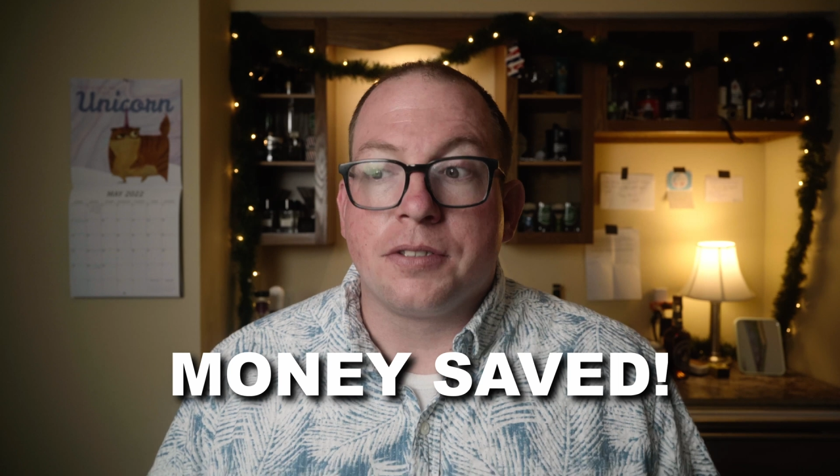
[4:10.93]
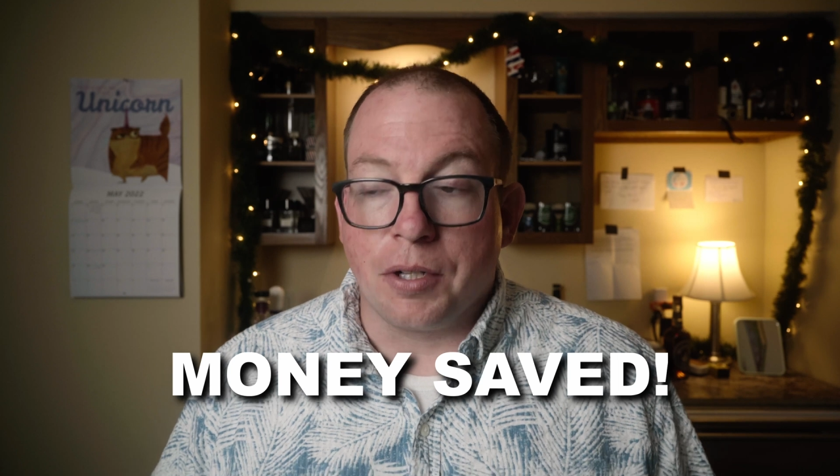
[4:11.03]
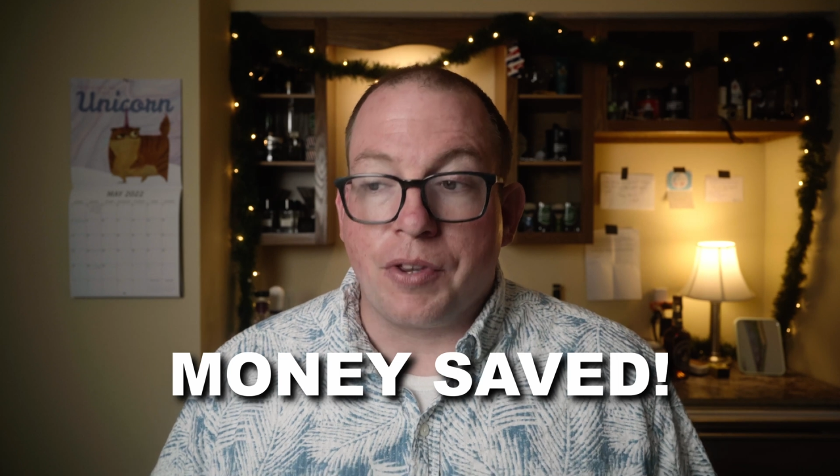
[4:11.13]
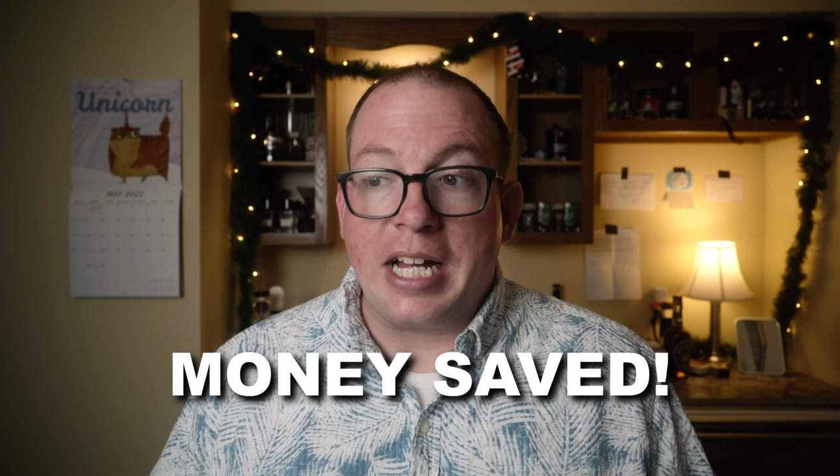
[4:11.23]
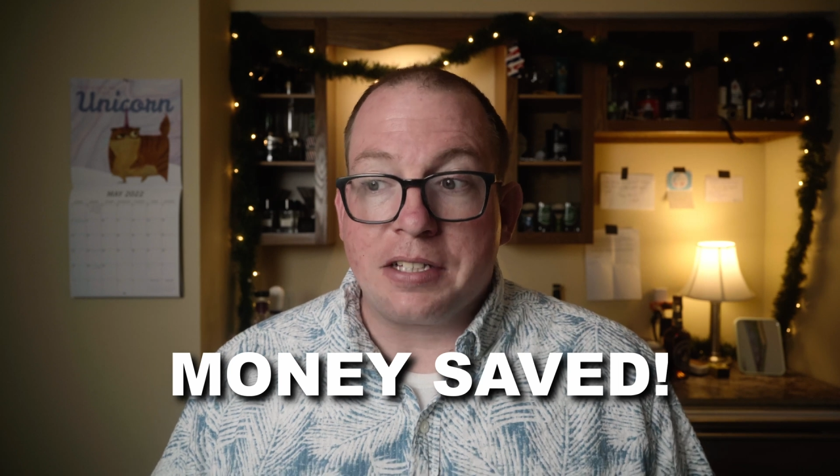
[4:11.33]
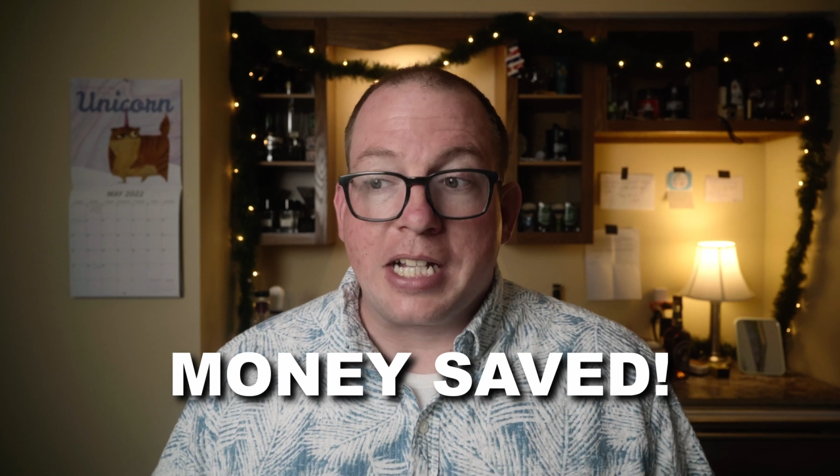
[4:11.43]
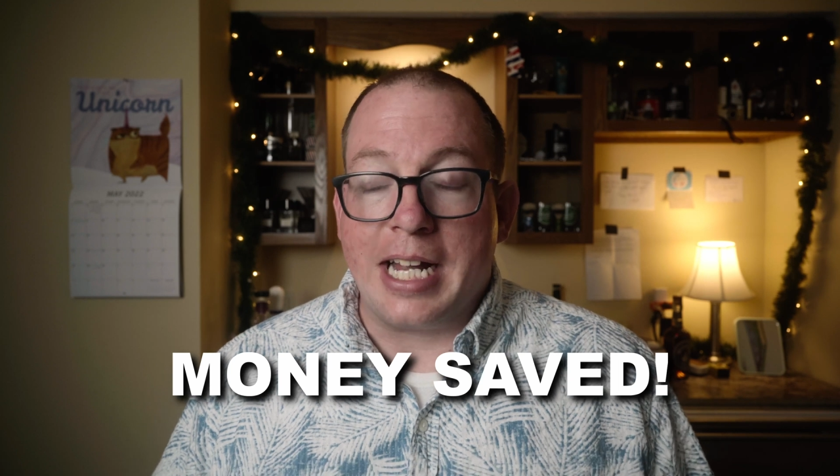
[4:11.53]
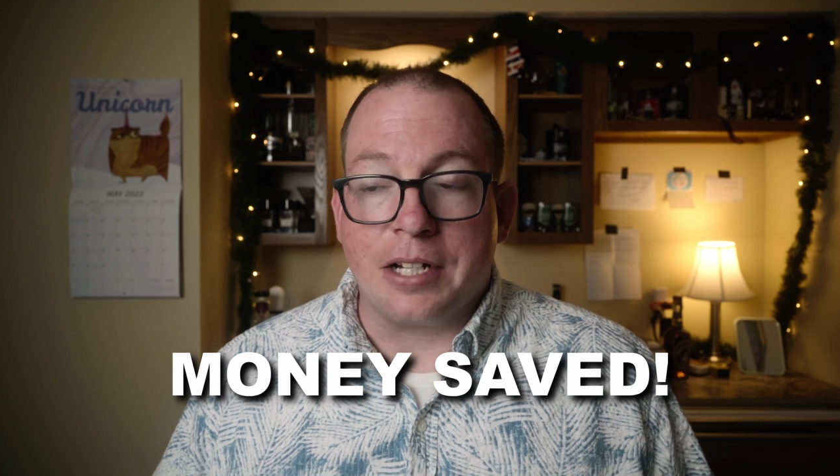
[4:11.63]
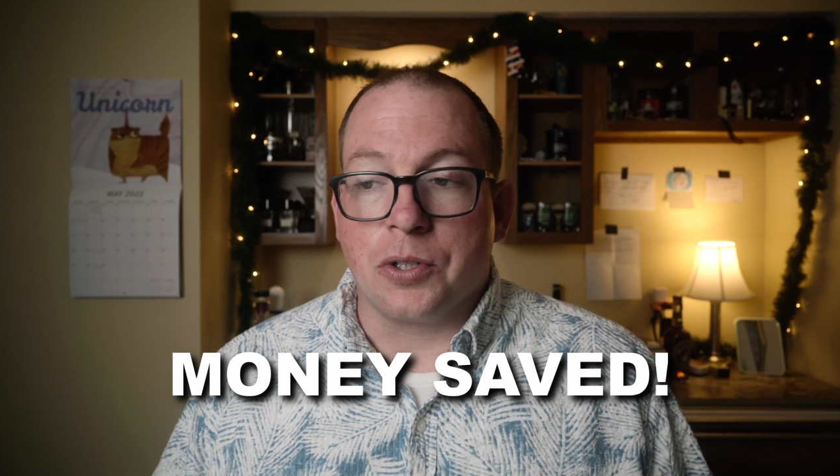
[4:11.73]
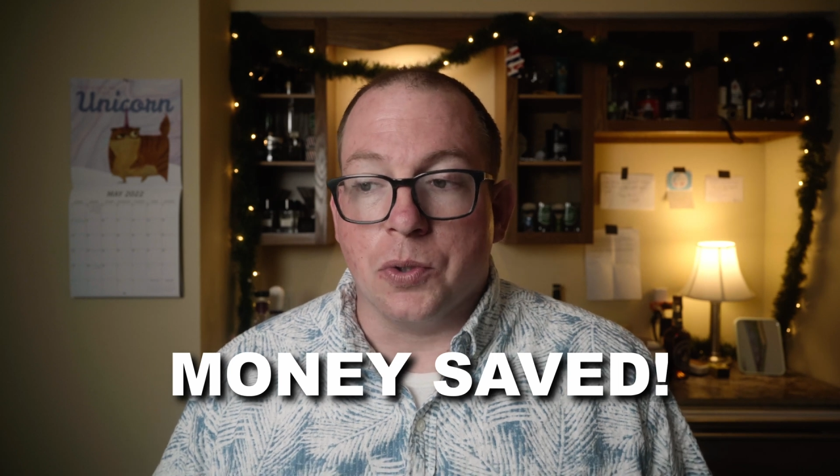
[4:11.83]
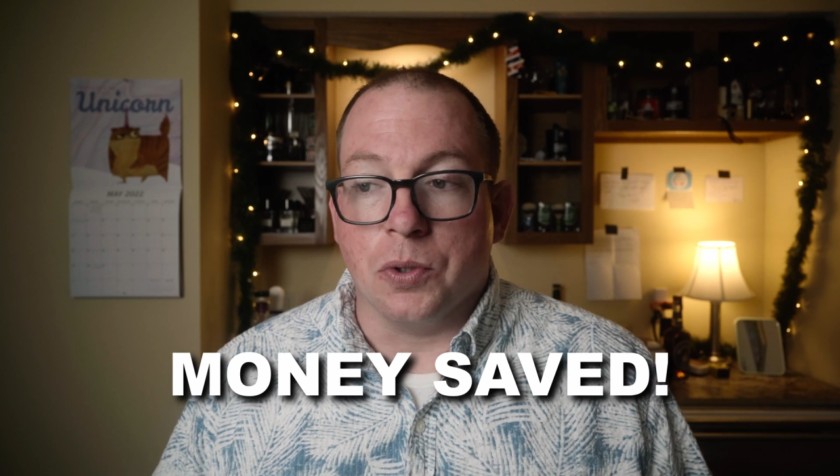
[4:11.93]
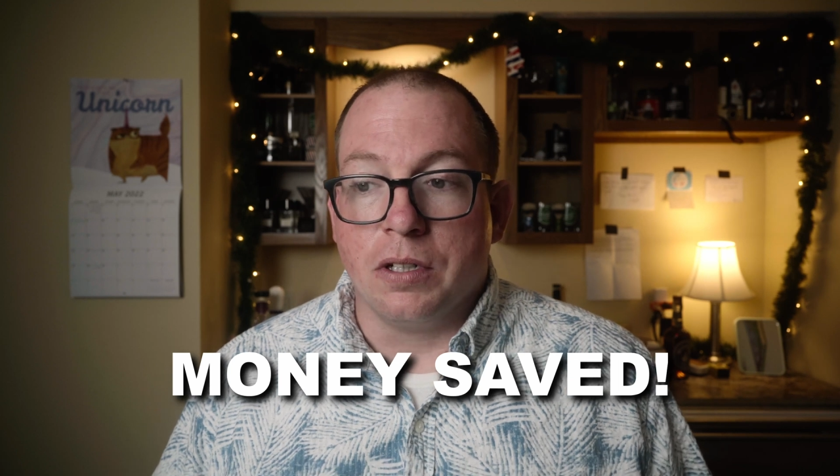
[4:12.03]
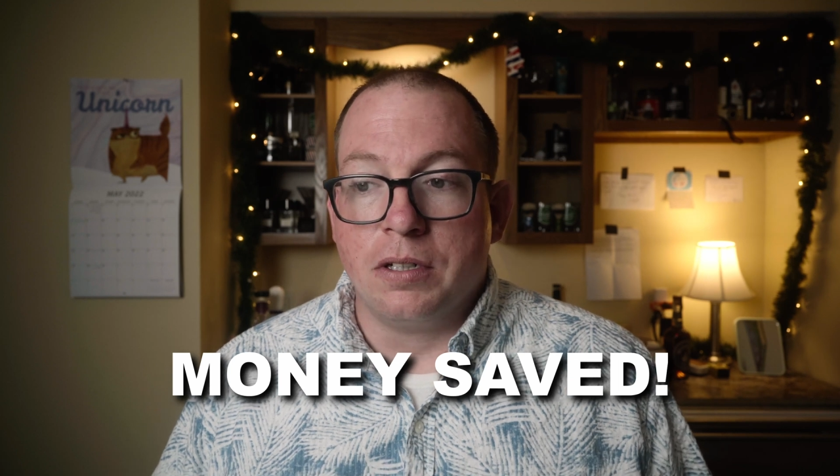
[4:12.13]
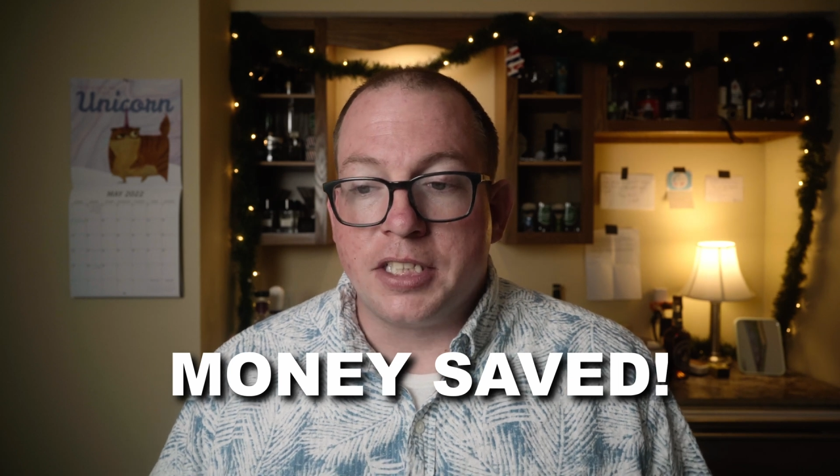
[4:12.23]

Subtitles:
So that's kind of cool.